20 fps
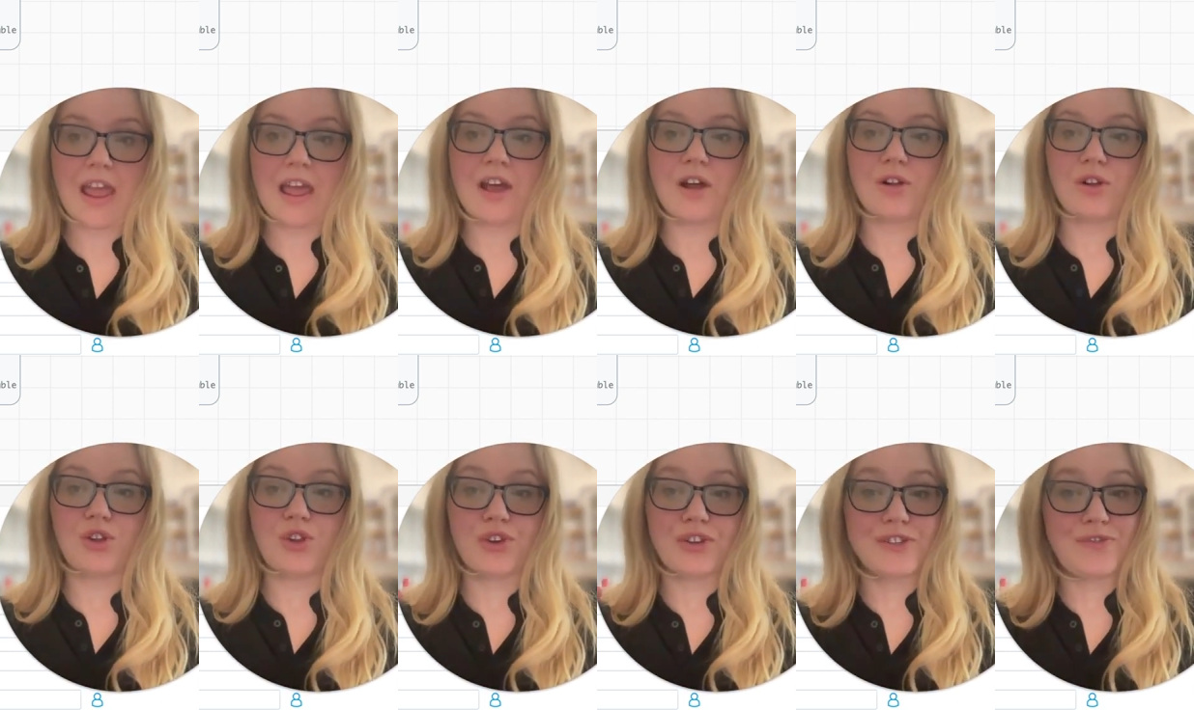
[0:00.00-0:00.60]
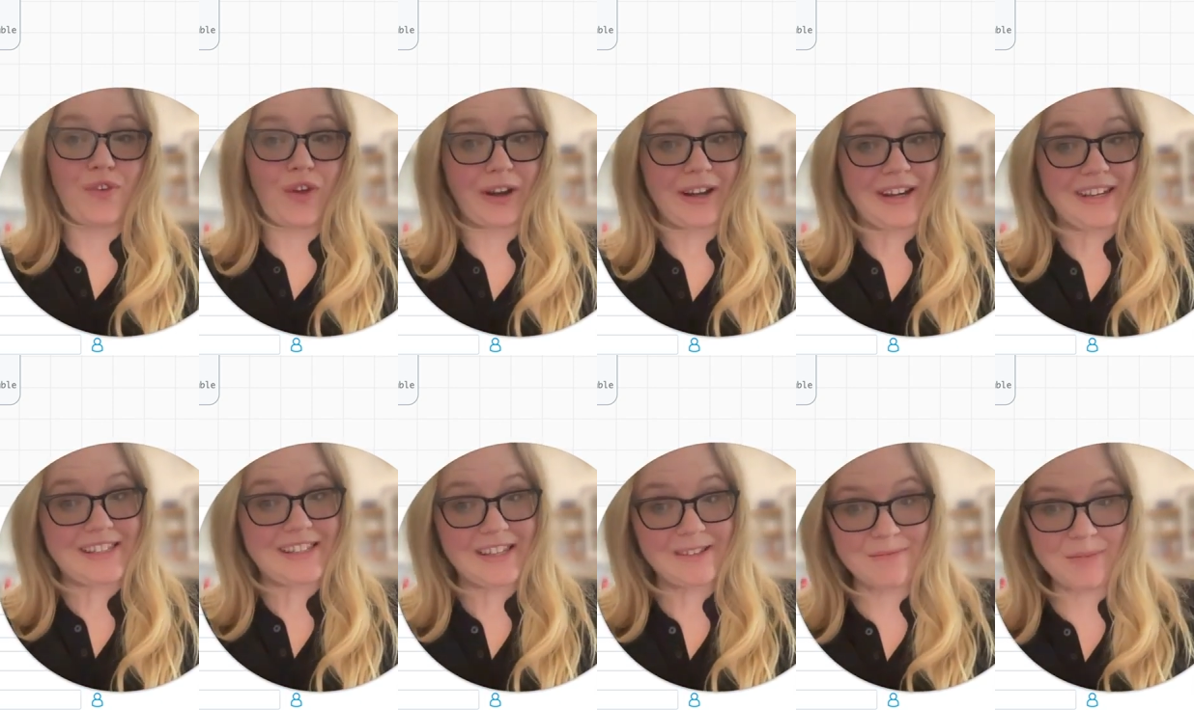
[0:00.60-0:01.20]
looks very
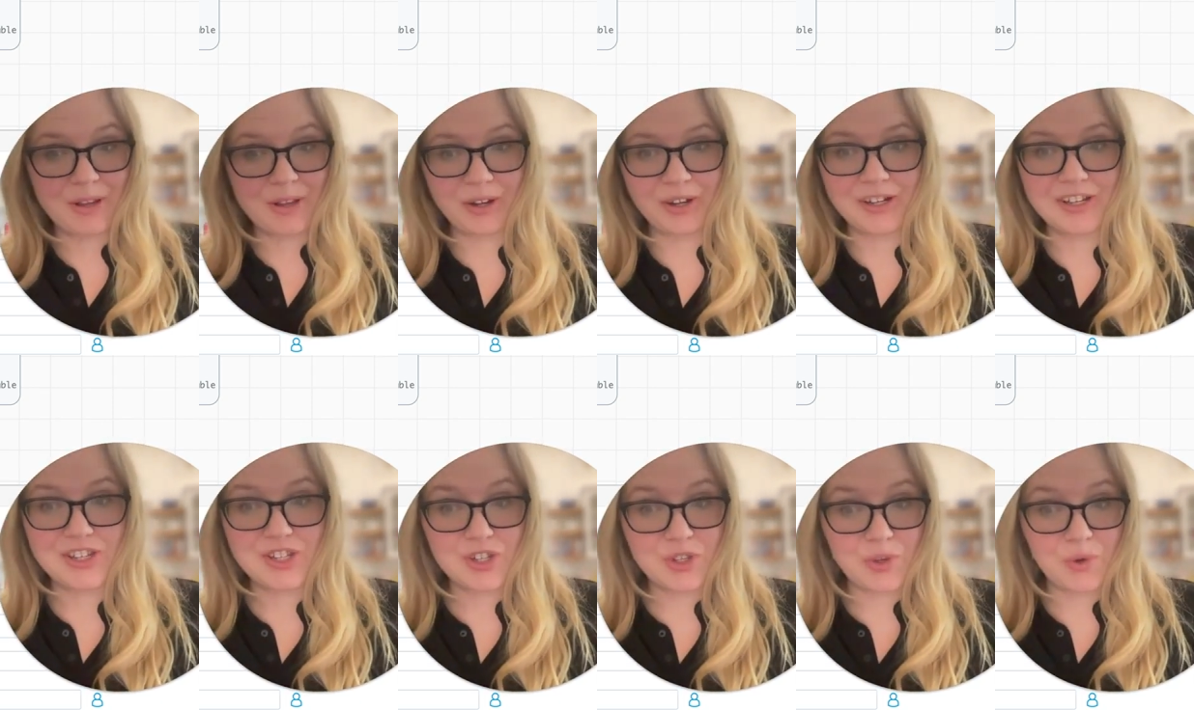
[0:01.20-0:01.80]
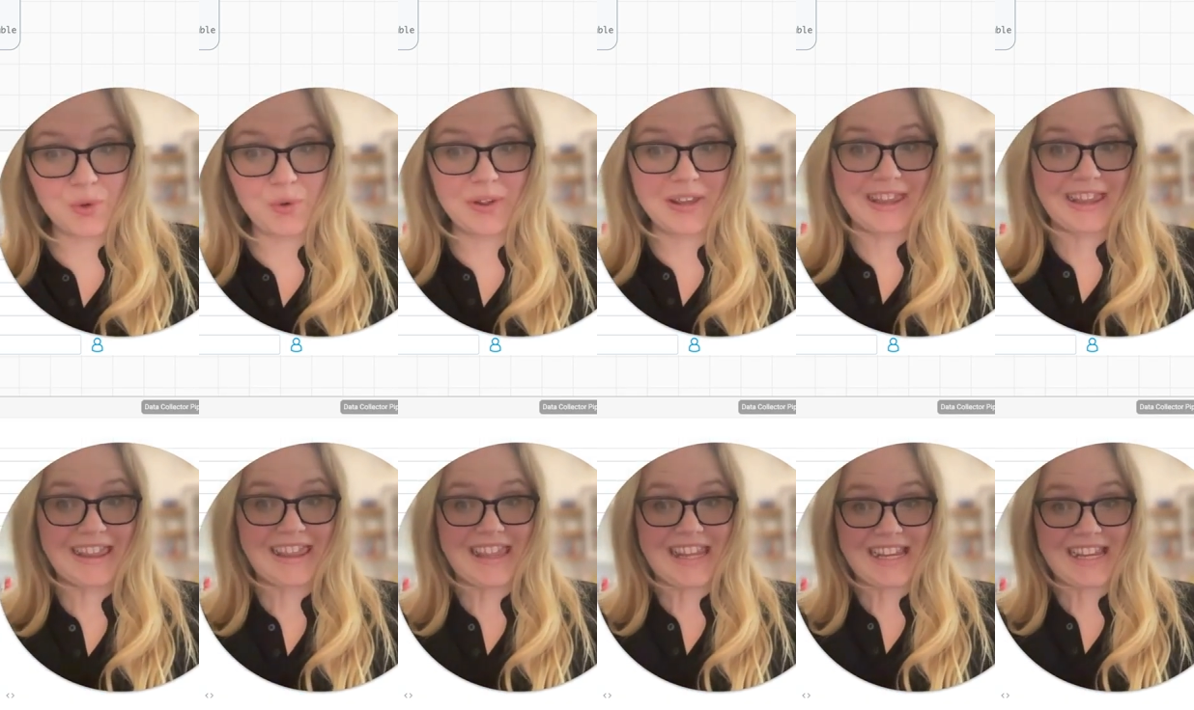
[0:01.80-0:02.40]
similar to
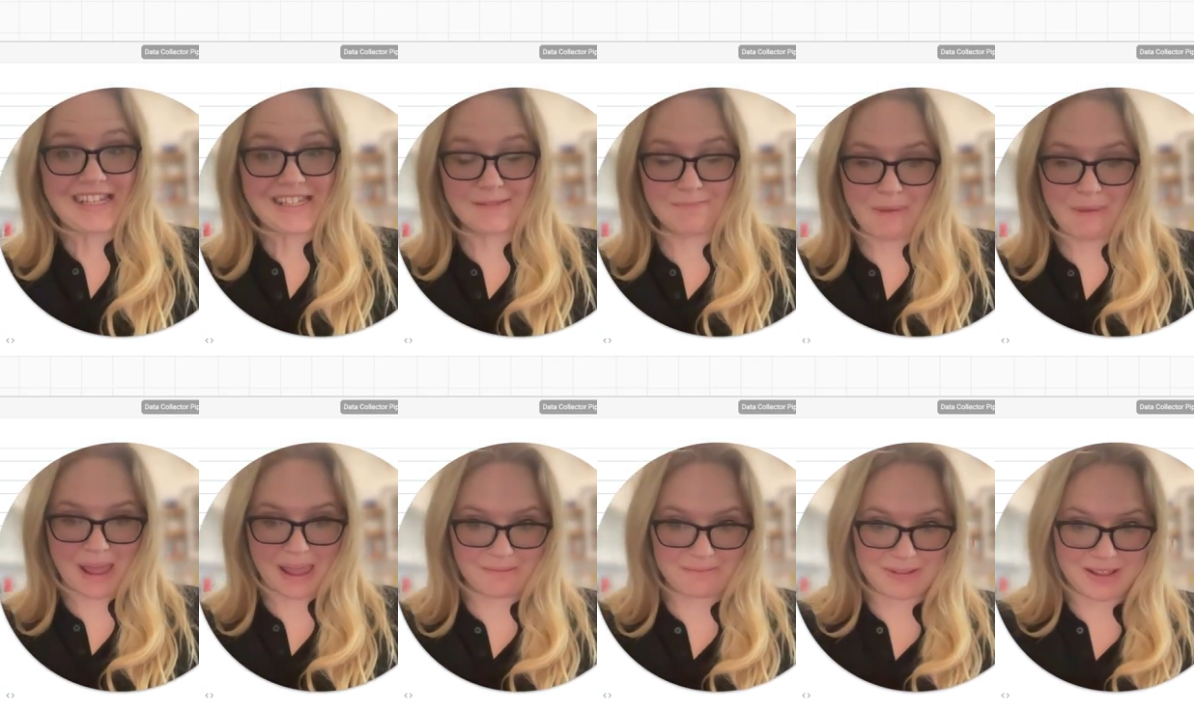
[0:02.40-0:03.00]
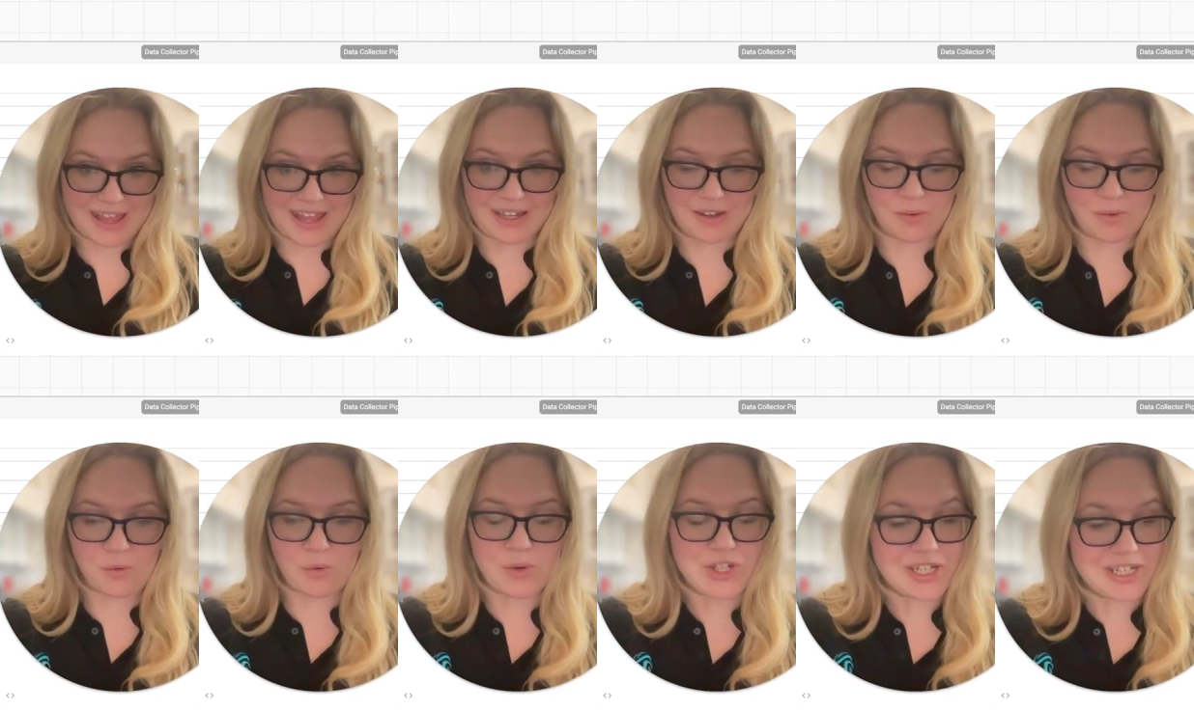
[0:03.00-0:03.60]
this pipeline,
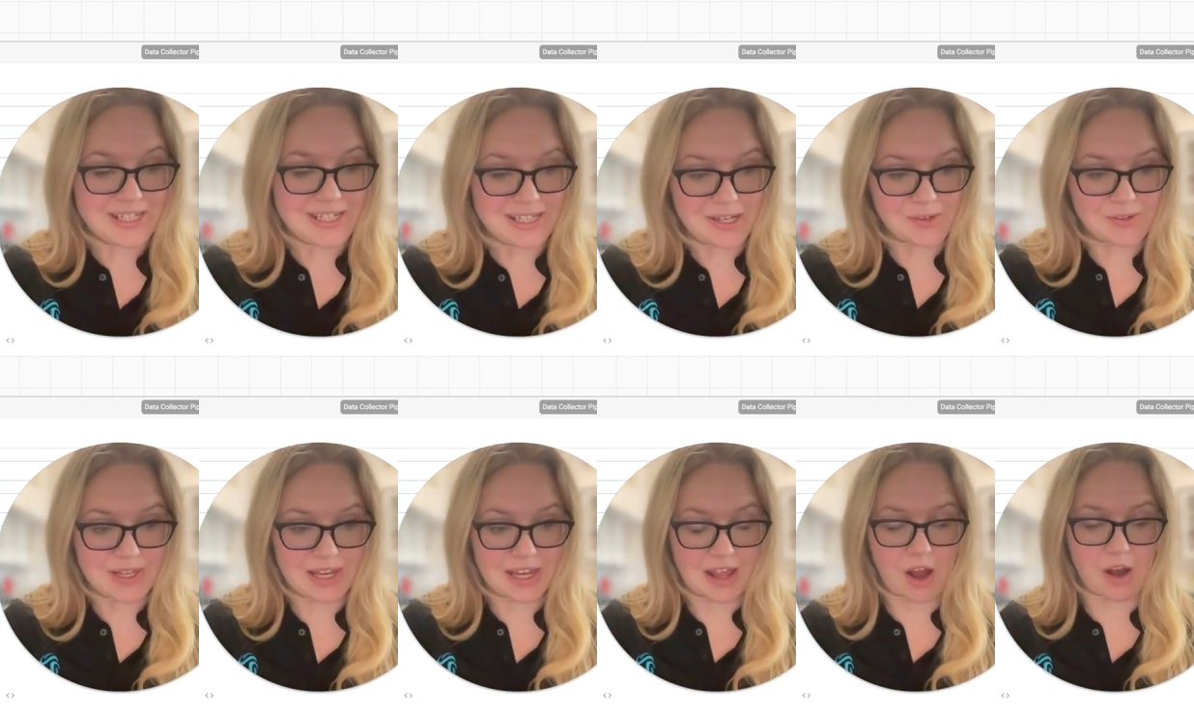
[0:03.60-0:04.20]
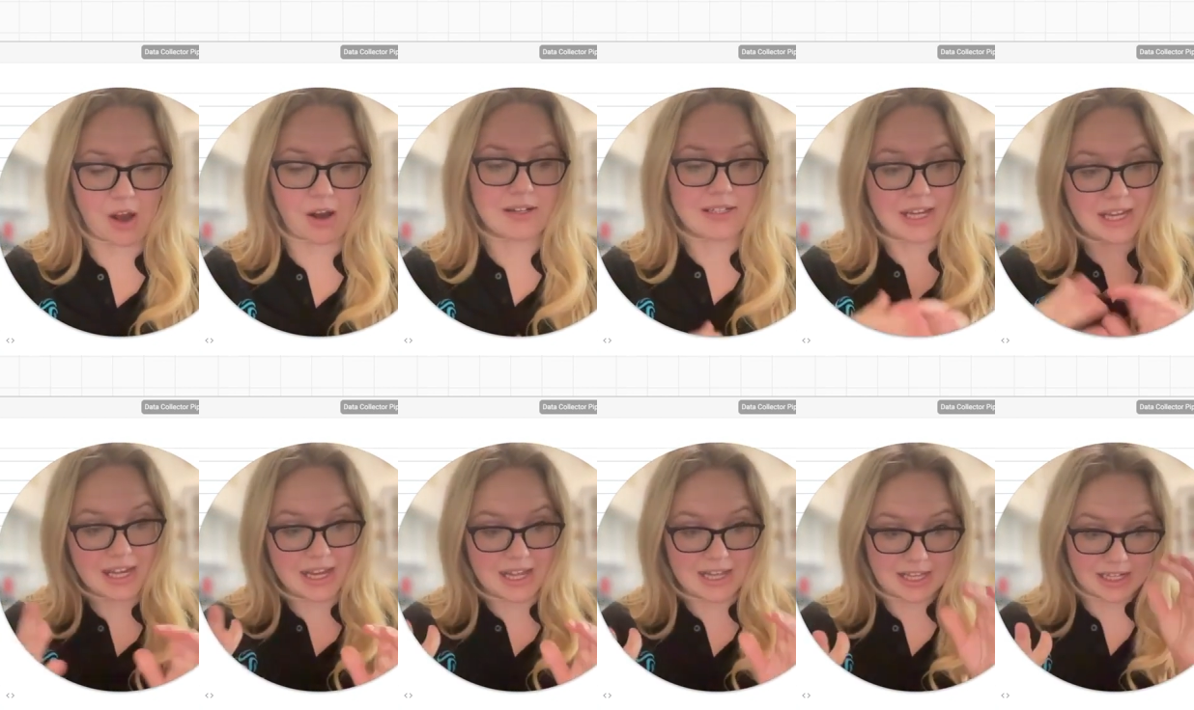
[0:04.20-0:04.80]
which is using our data
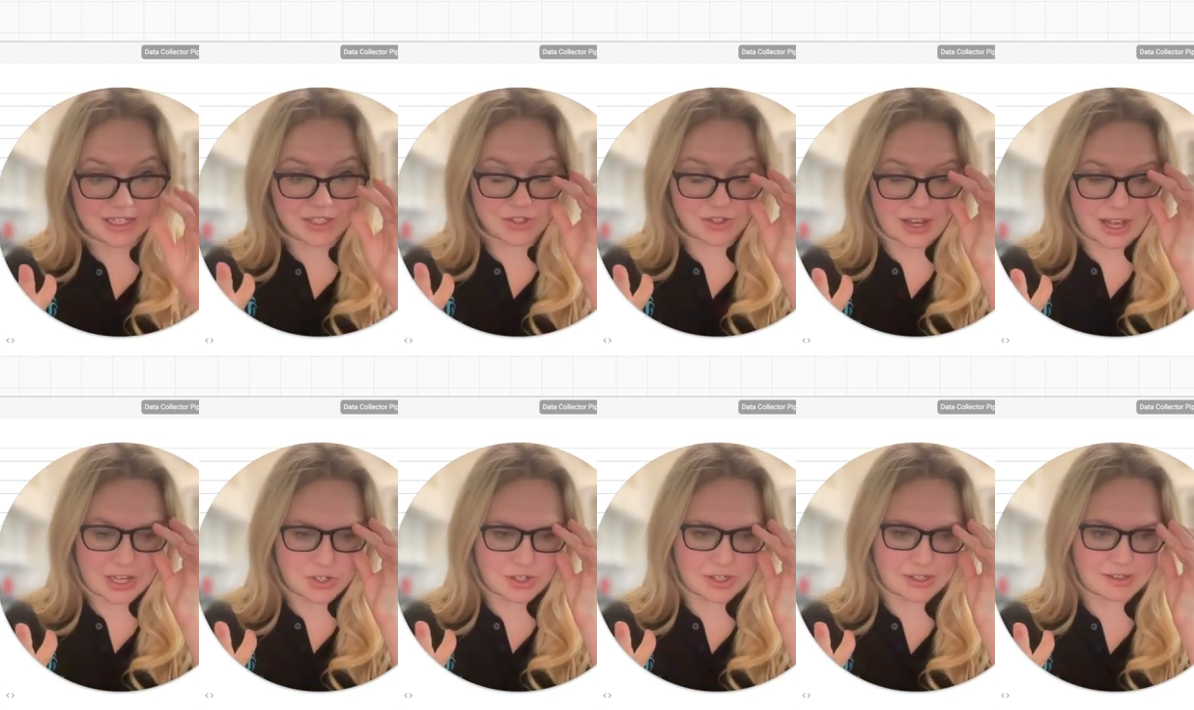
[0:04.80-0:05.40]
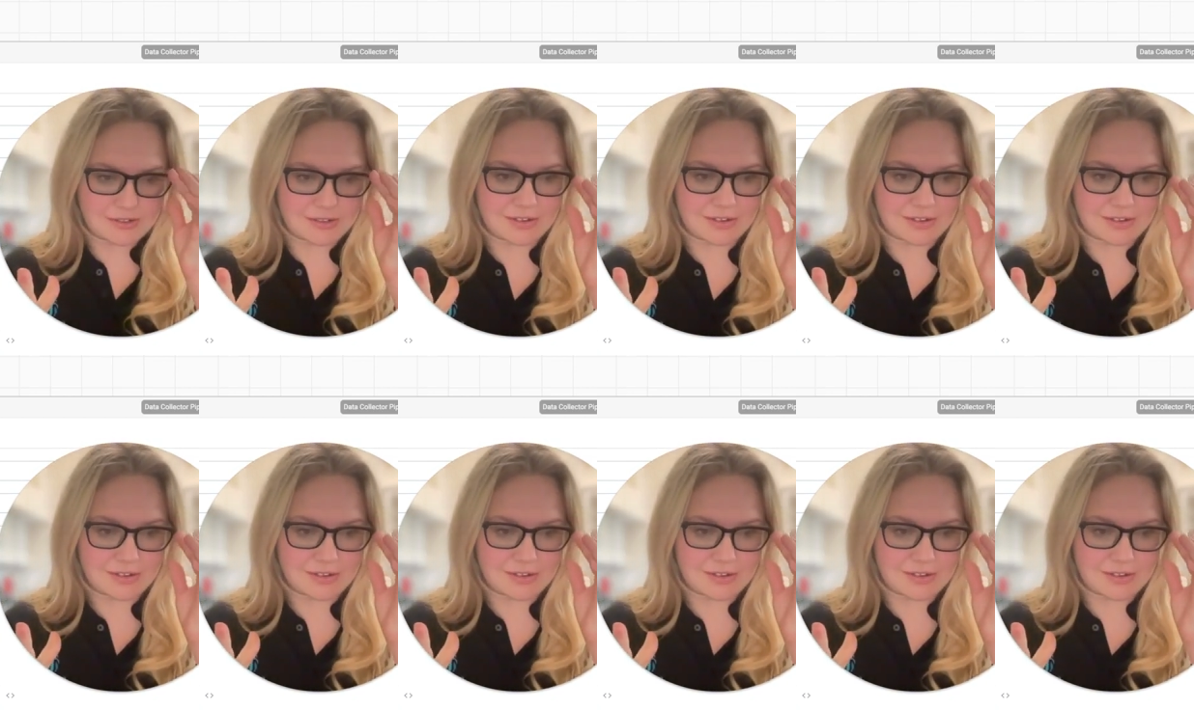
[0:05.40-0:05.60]
collector engine